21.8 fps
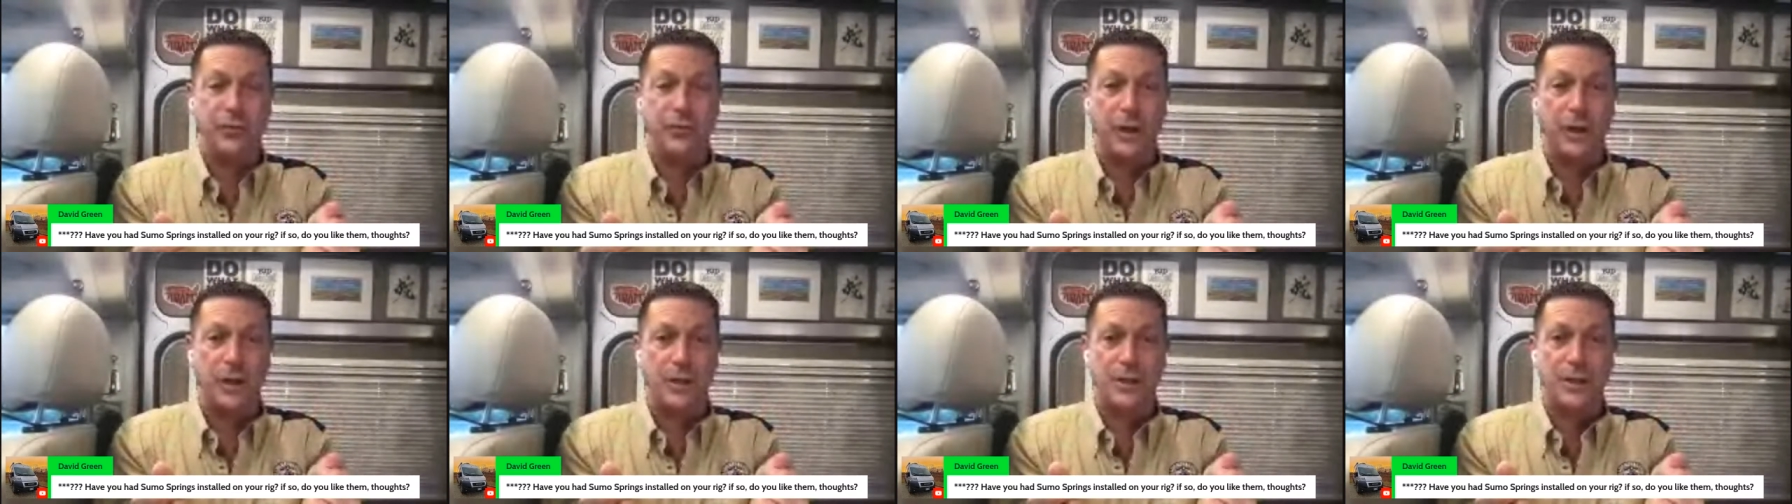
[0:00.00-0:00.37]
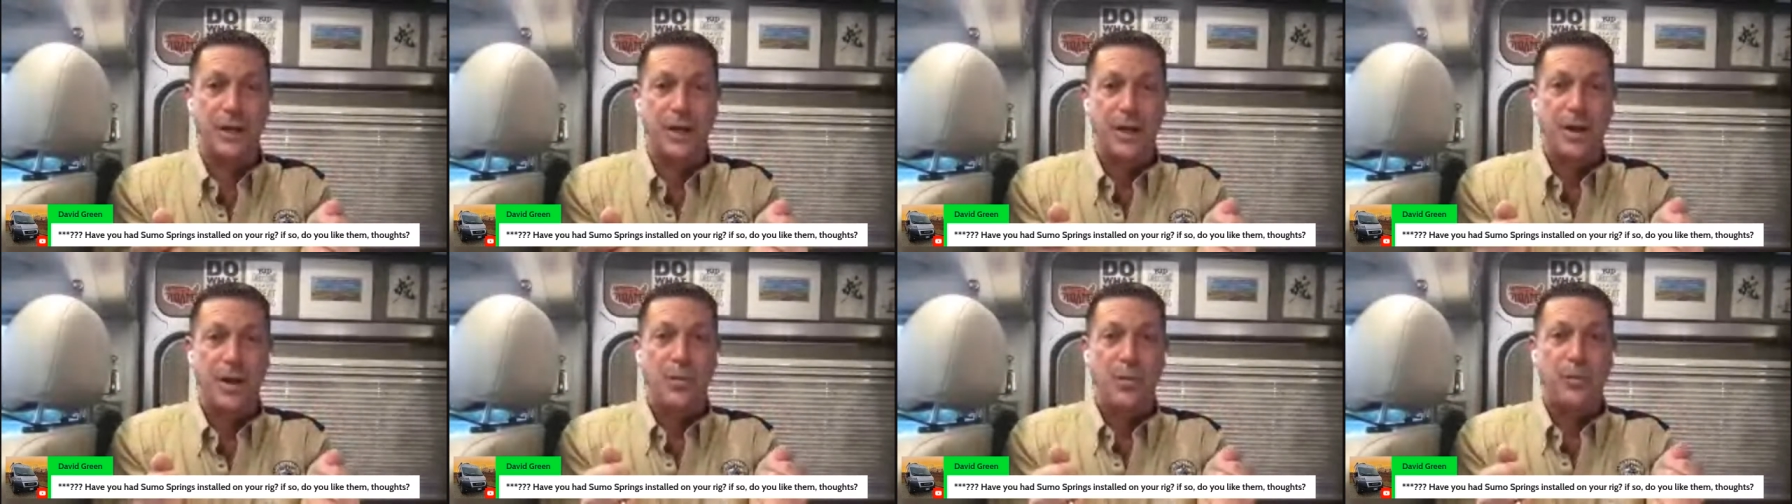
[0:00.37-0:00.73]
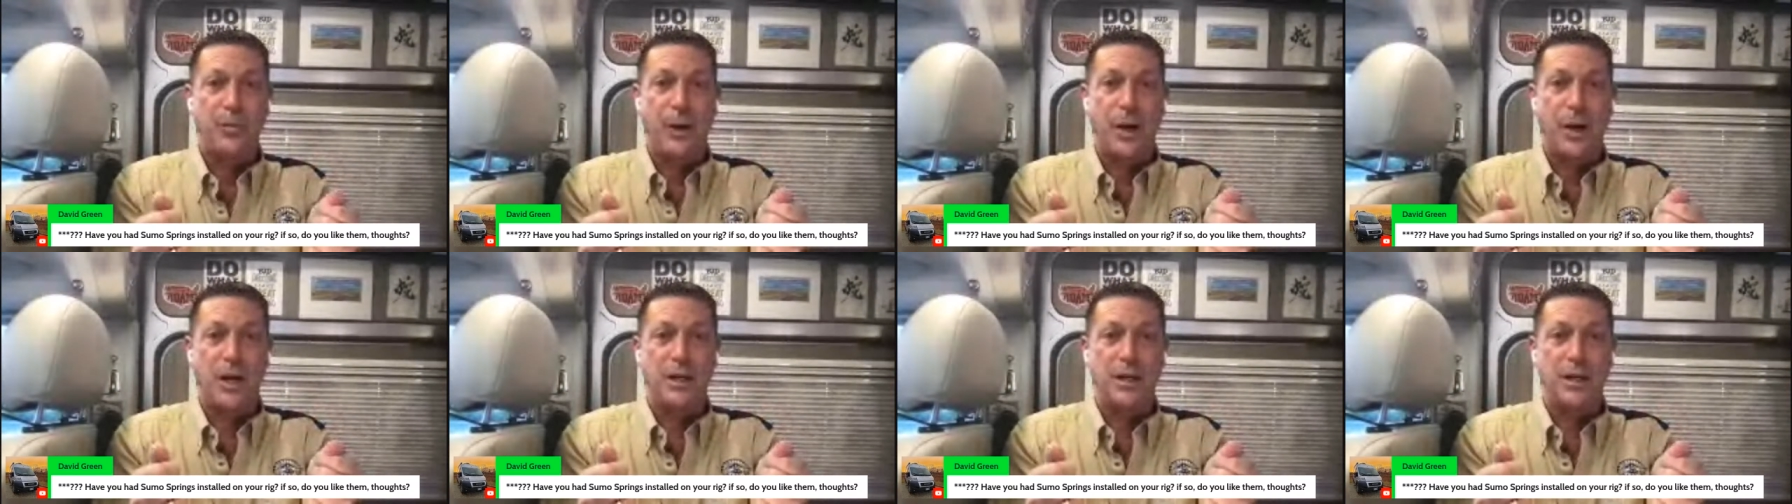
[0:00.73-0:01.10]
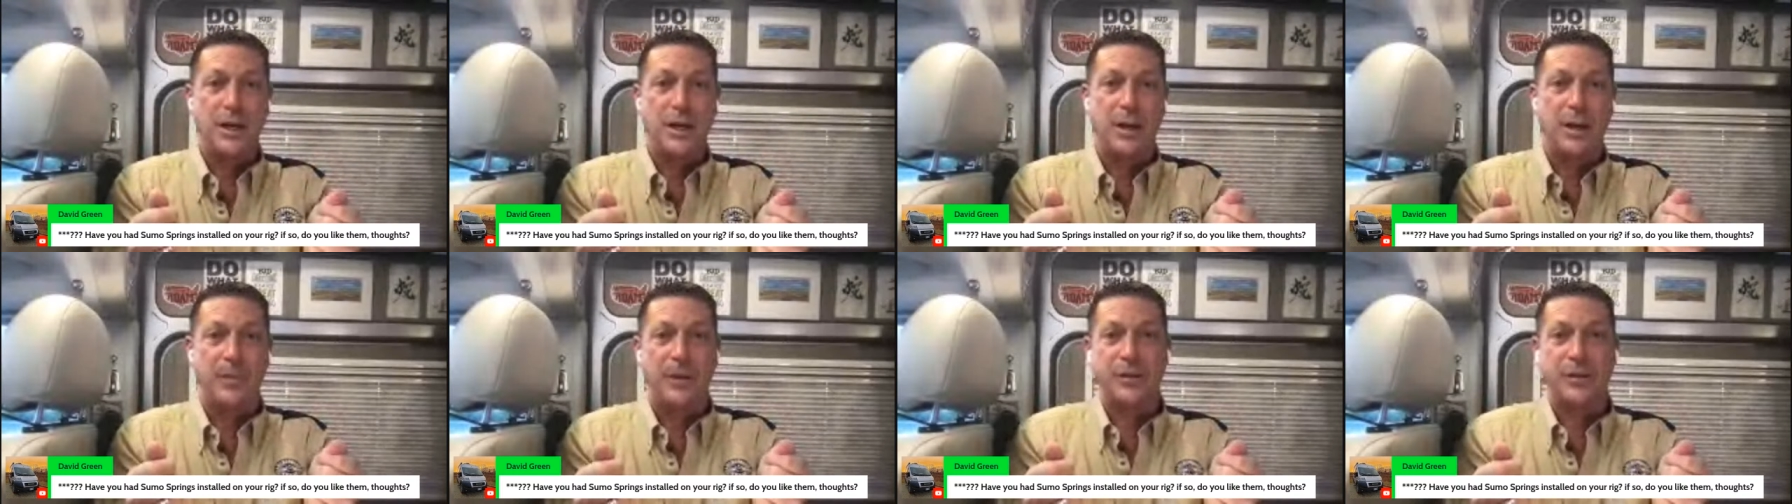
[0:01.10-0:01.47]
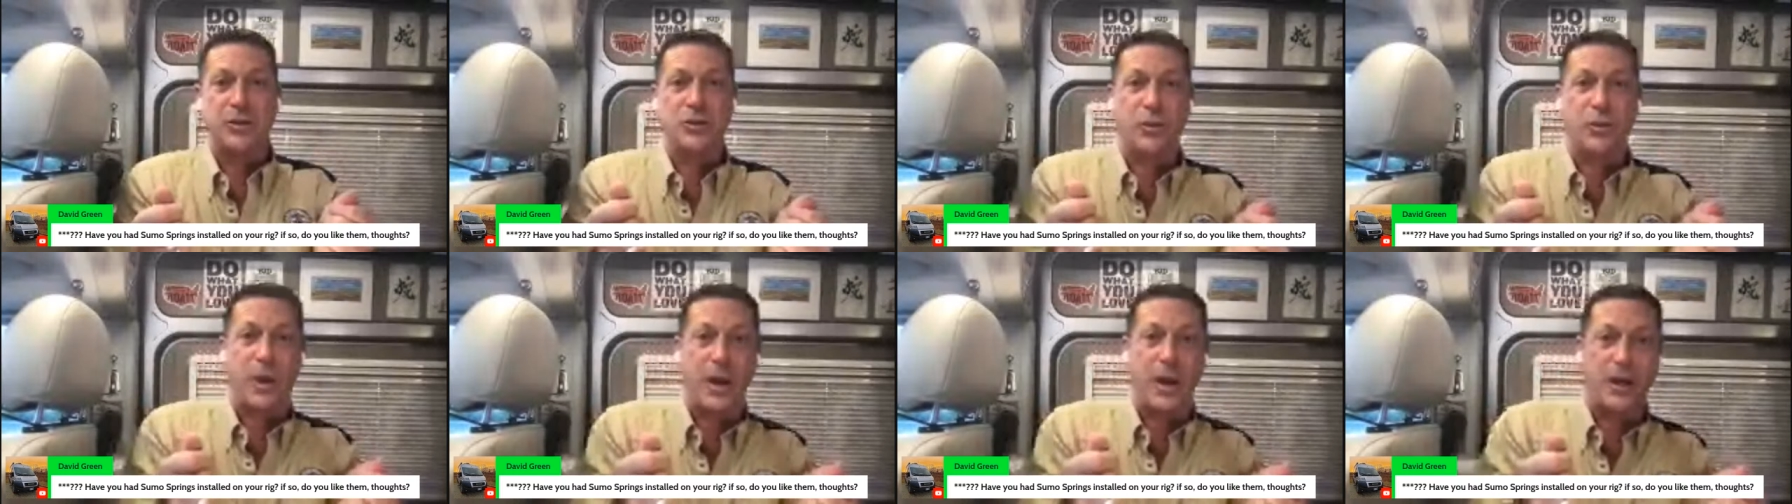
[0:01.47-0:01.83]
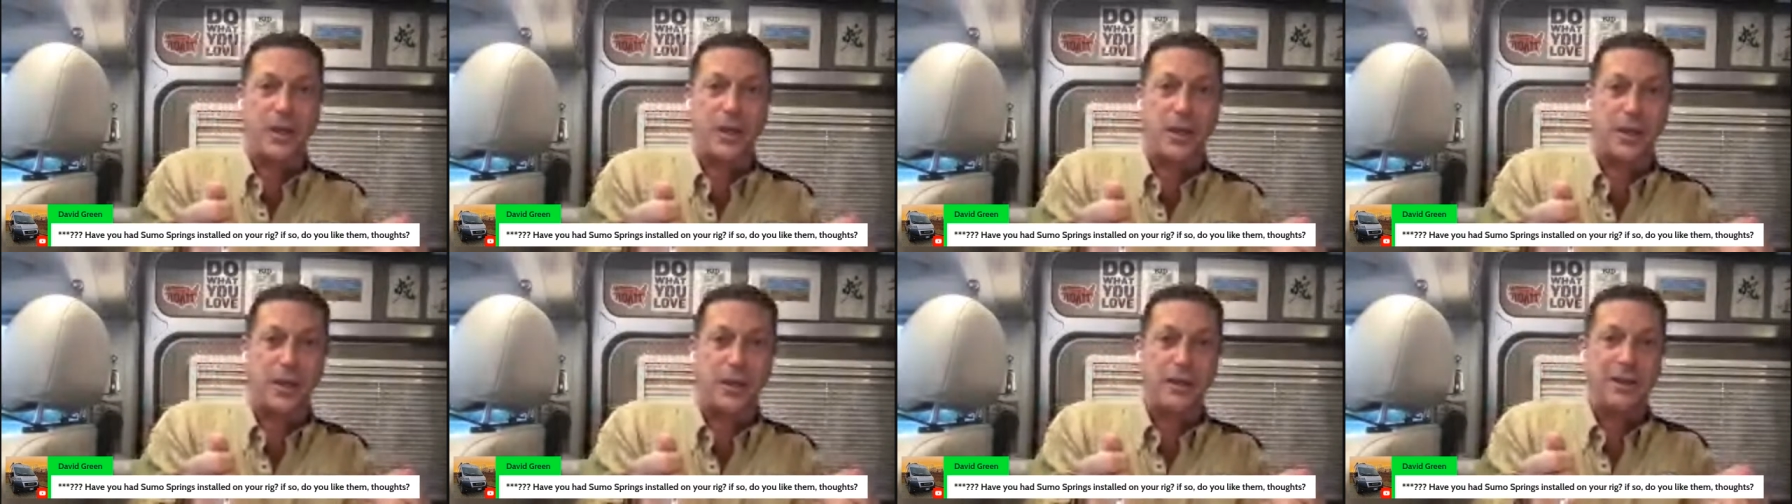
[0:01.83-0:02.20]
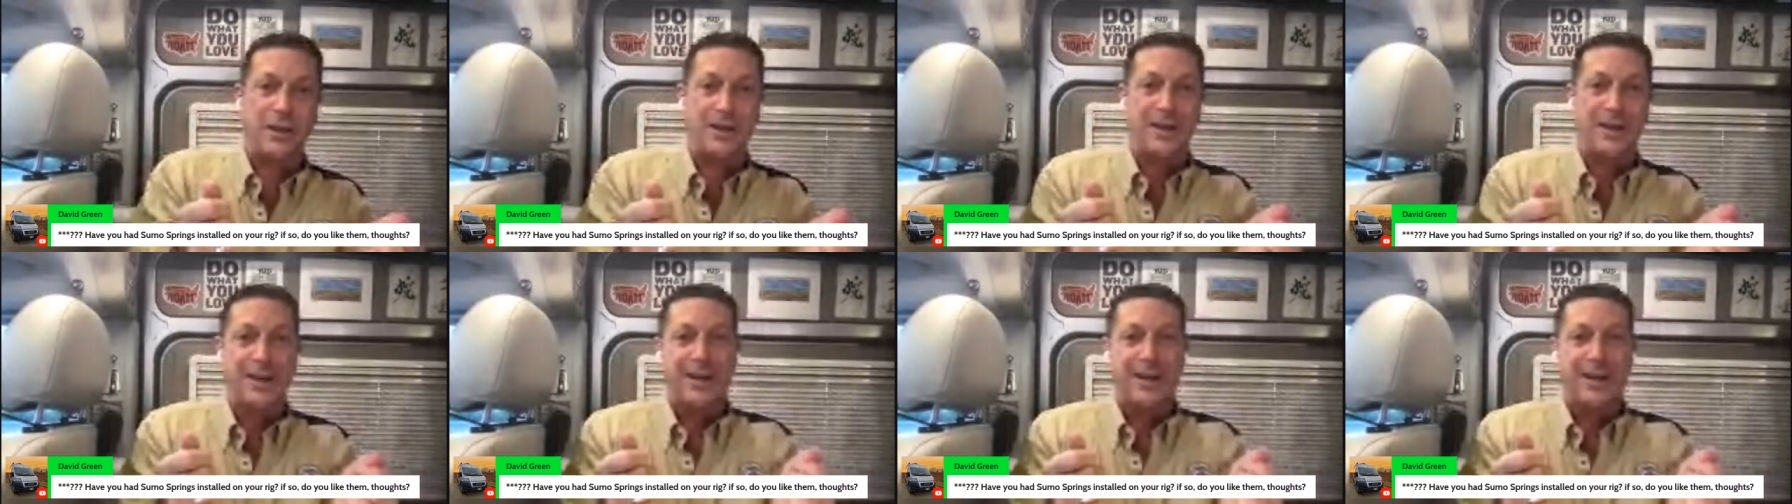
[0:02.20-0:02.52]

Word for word: front, but um, it swayed again.